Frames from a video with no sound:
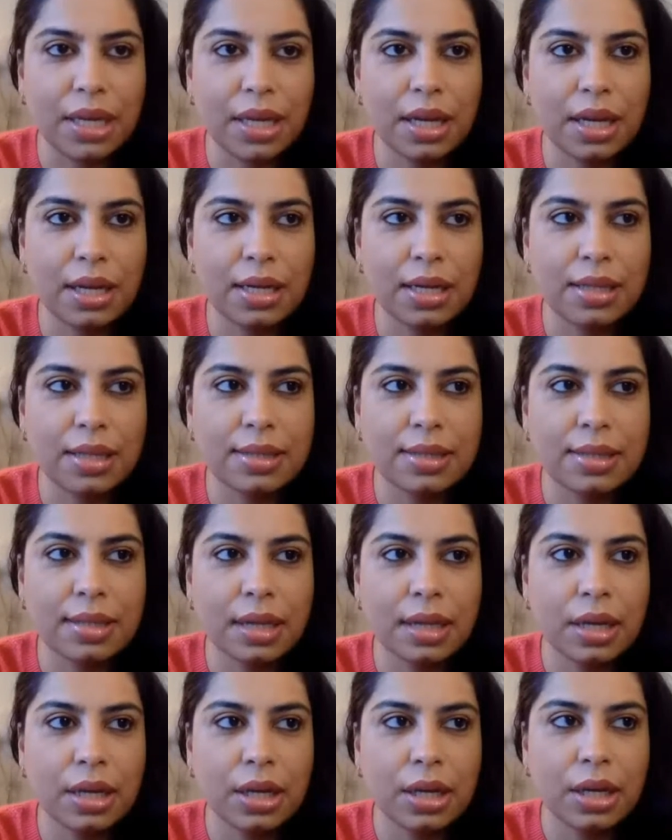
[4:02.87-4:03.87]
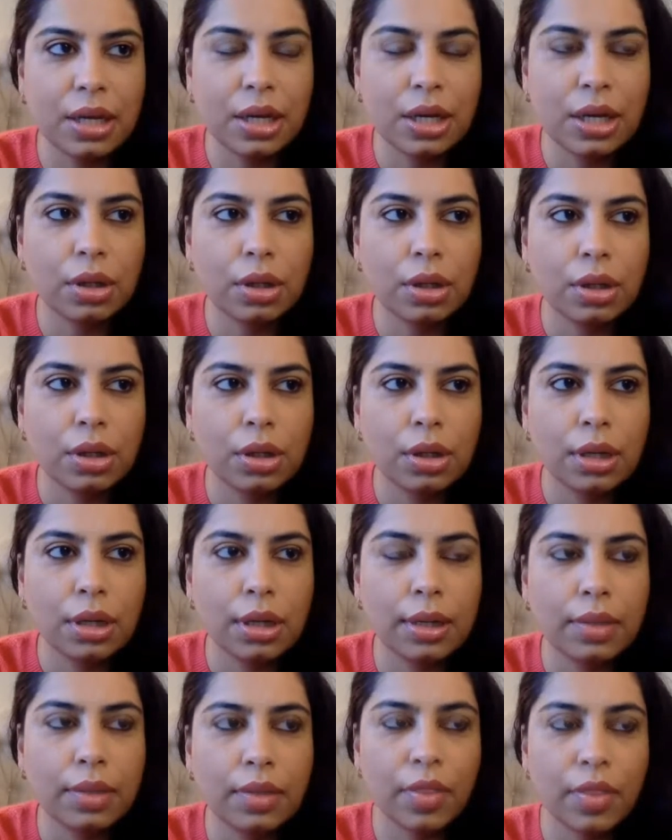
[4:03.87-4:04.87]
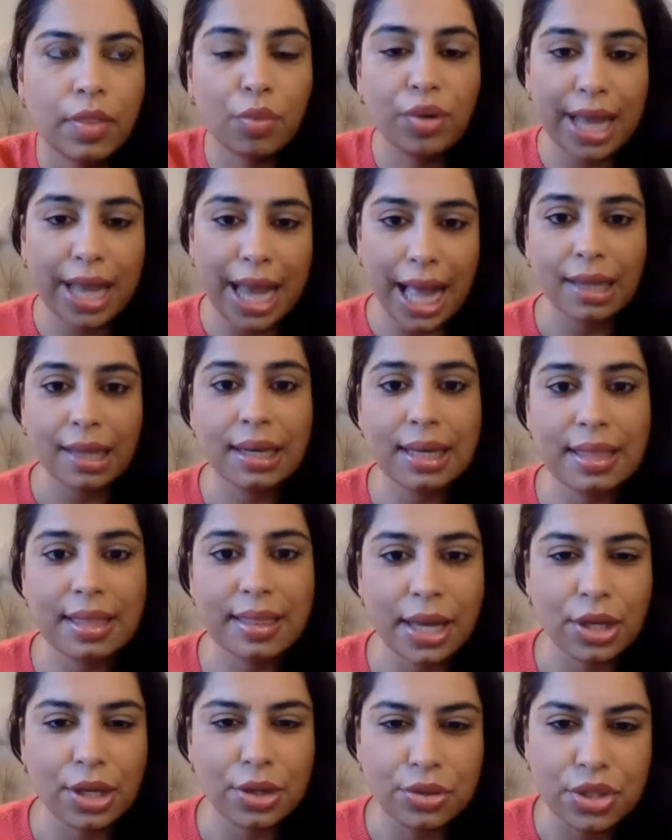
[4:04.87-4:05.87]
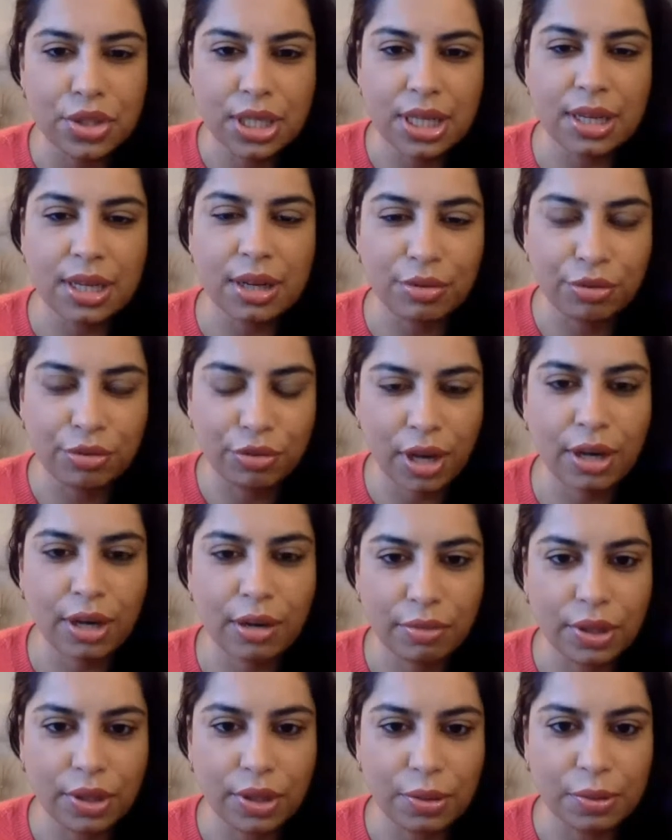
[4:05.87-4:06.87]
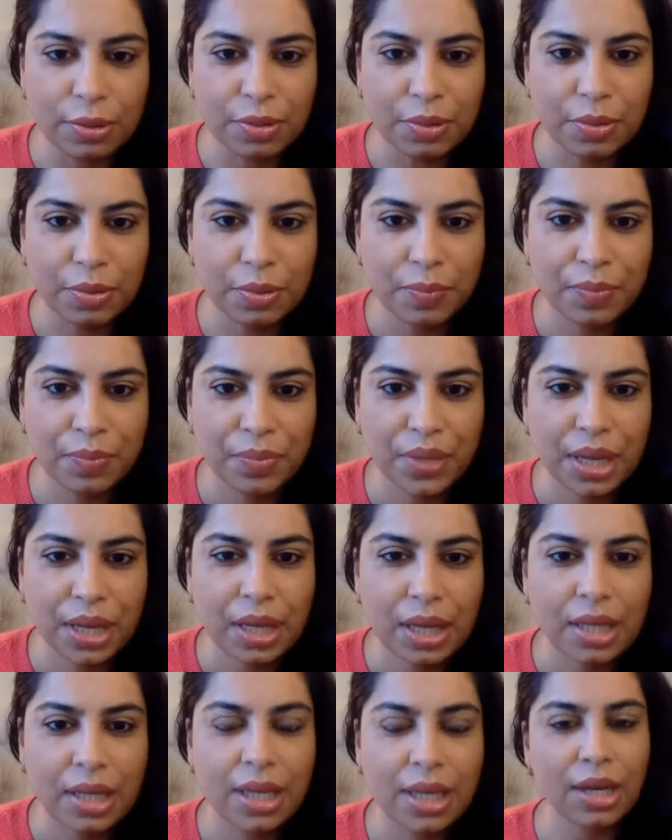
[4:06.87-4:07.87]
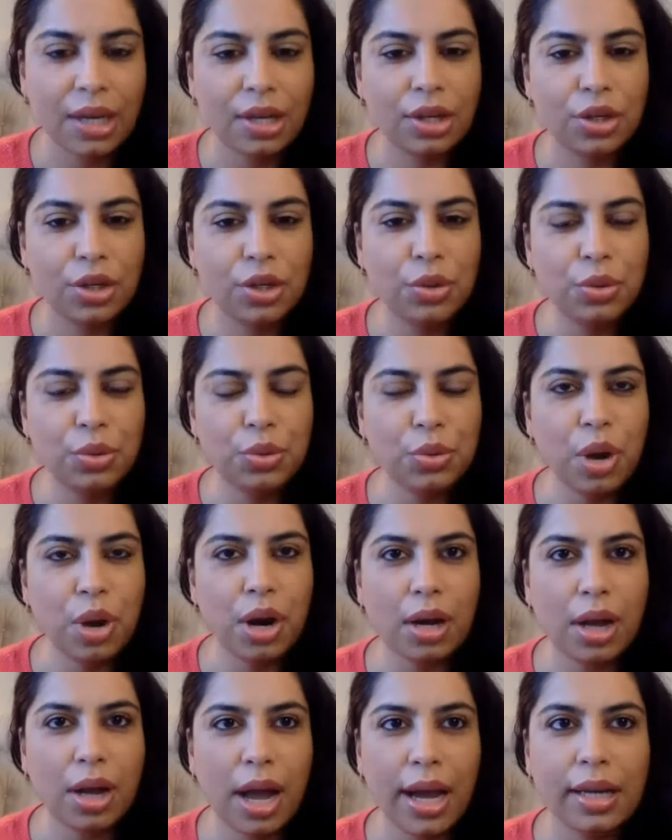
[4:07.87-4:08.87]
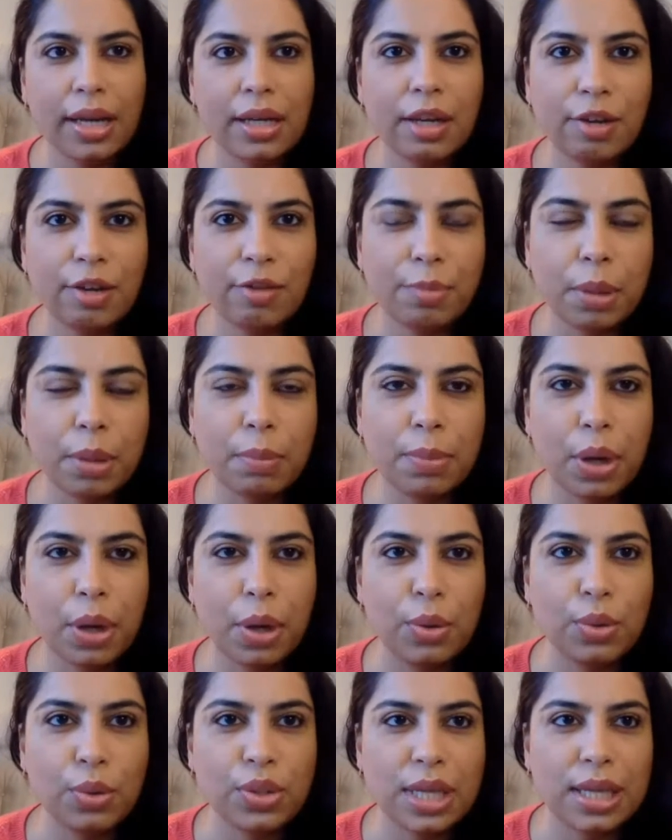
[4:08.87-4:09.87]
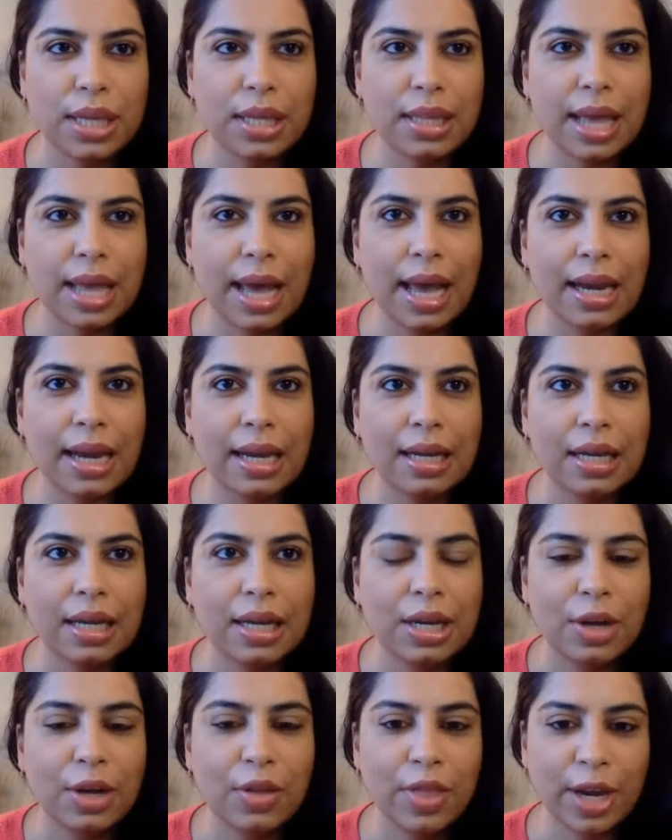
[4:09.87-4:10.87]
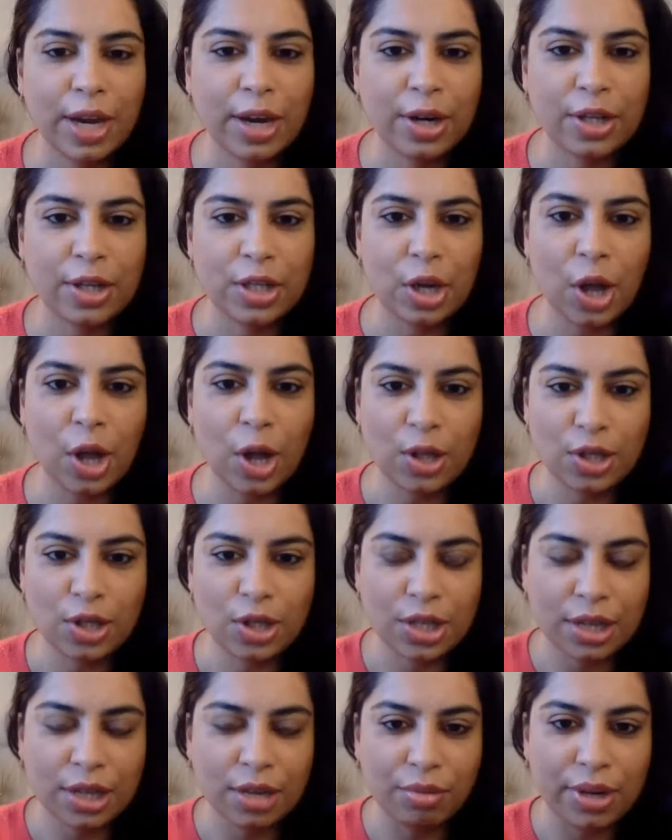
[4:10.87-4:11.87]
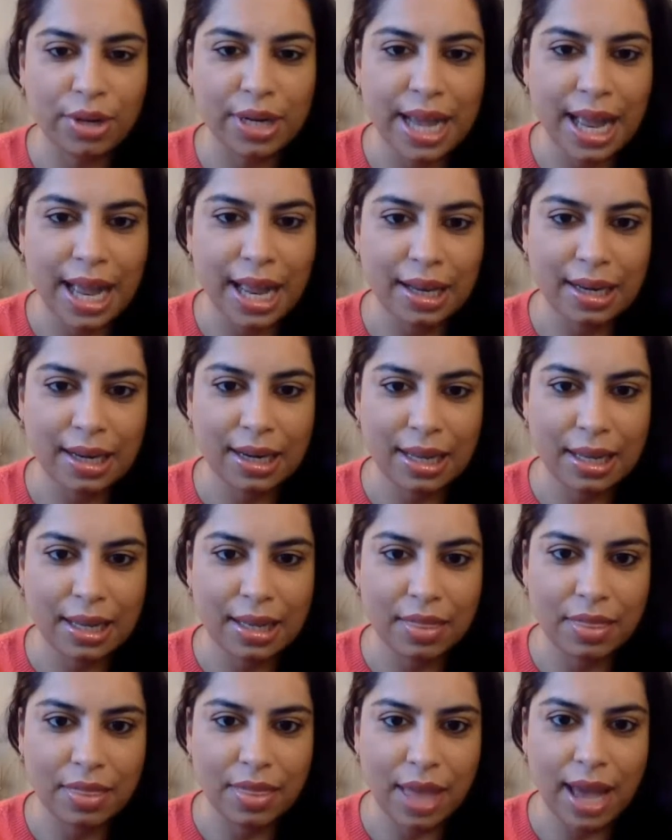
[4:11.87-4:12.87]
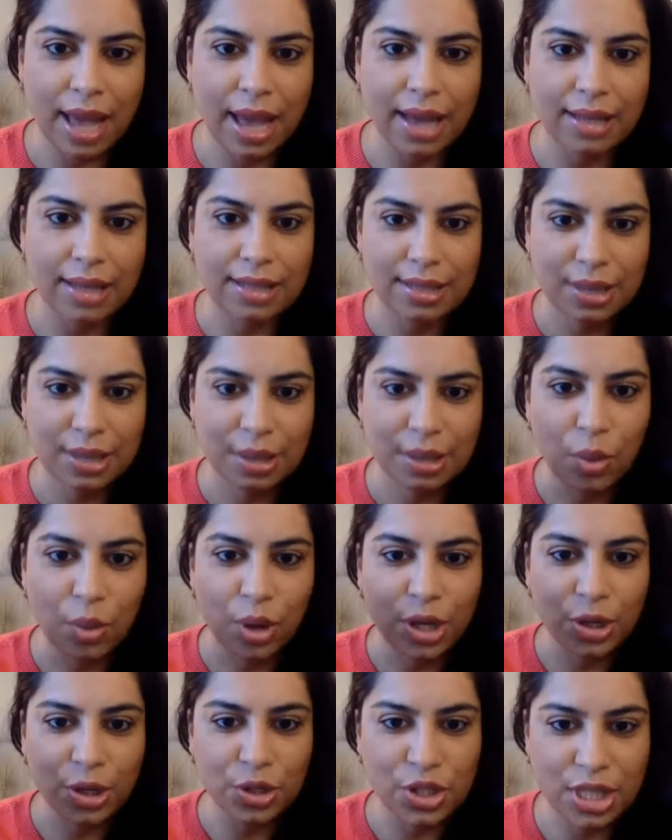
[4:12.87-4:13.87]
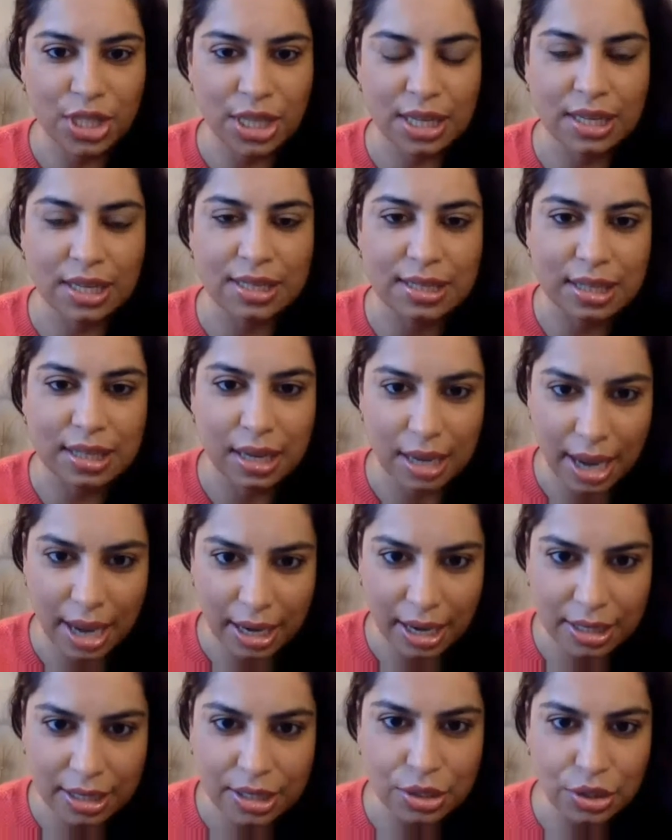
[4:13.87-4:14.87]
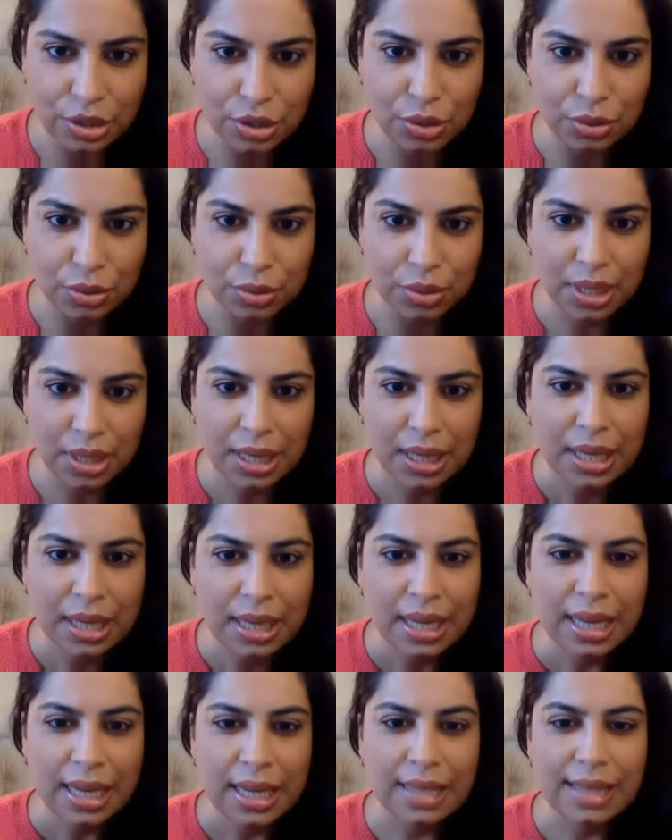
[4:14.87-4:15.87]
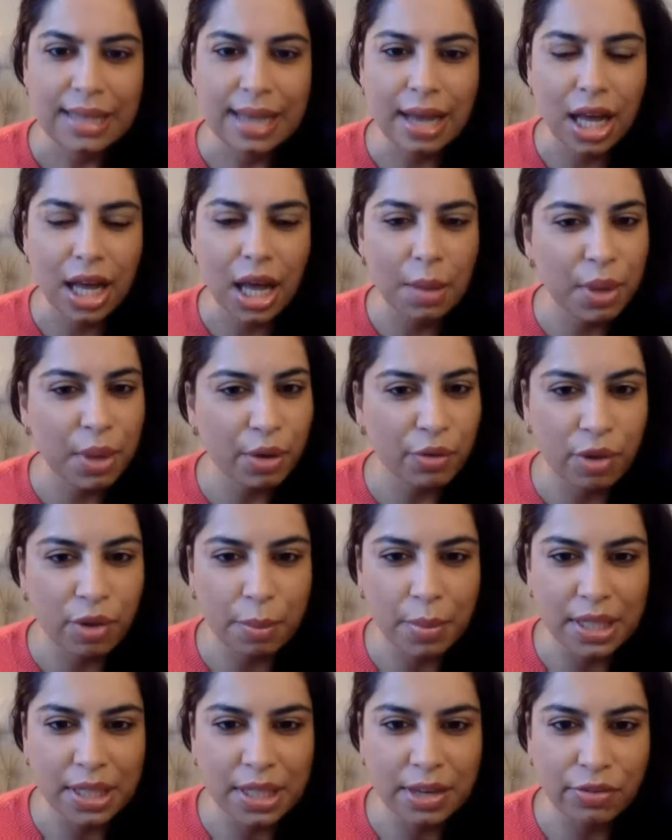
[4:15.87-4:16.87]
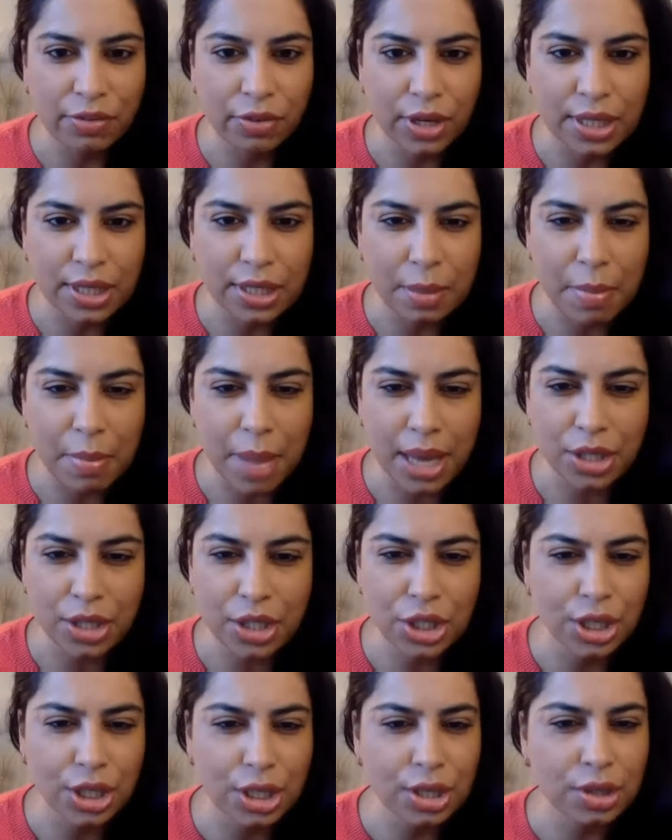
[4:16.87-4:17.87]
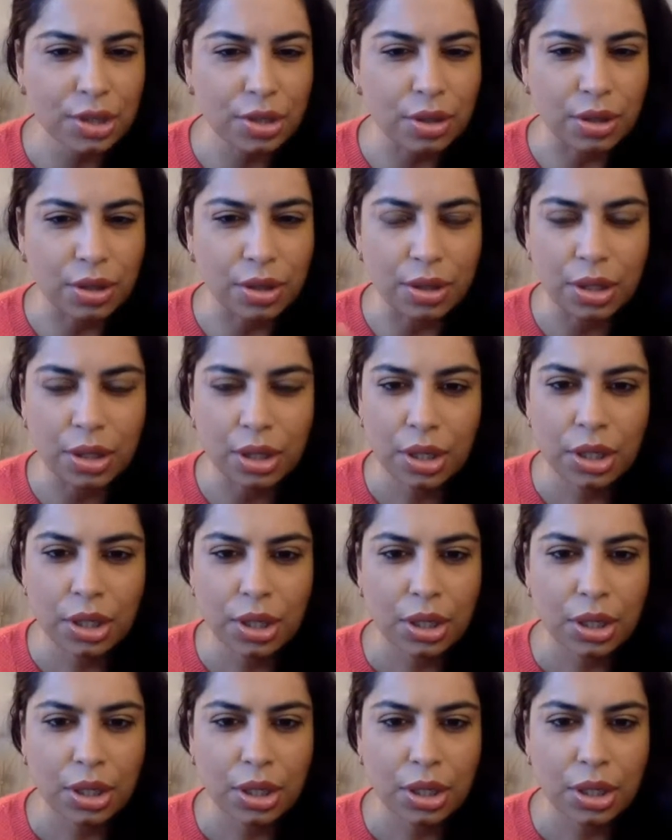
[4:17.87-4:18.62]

because the reality that you see in front of you, yet you are kind of proposing that there's an alternate reality that what you're seeing is connected to. Is that coming from a different dimension, or?